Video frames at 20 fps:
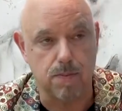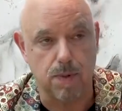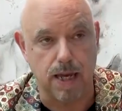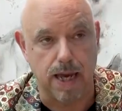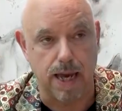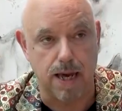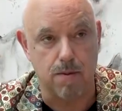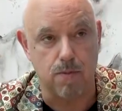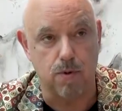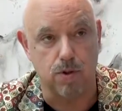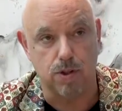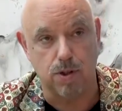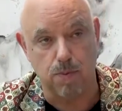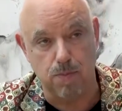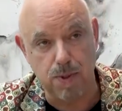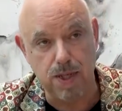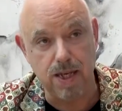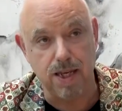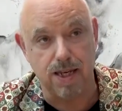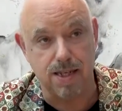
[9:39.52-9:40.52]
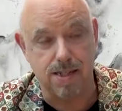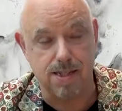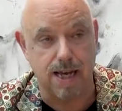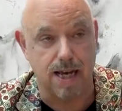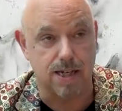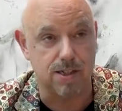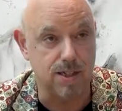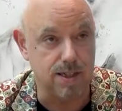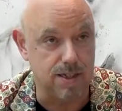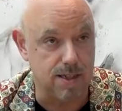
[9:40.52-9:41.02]
M or the B, is
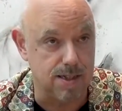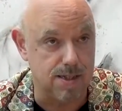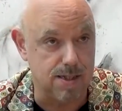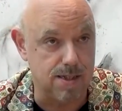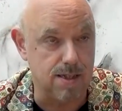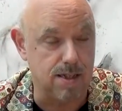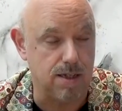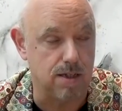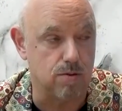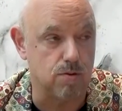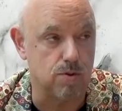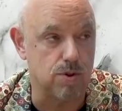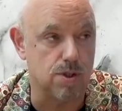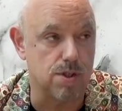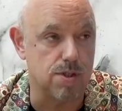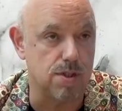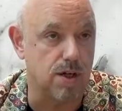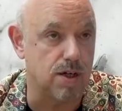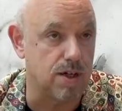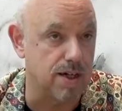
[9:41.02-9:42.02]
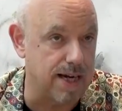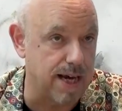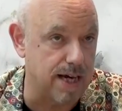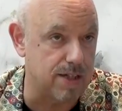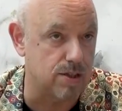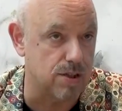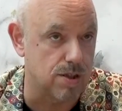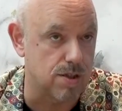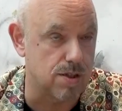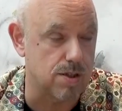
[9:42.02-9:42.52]
actually the C, which is the
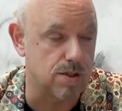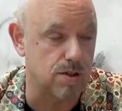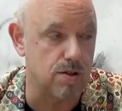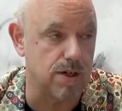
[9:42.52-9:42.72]
connections.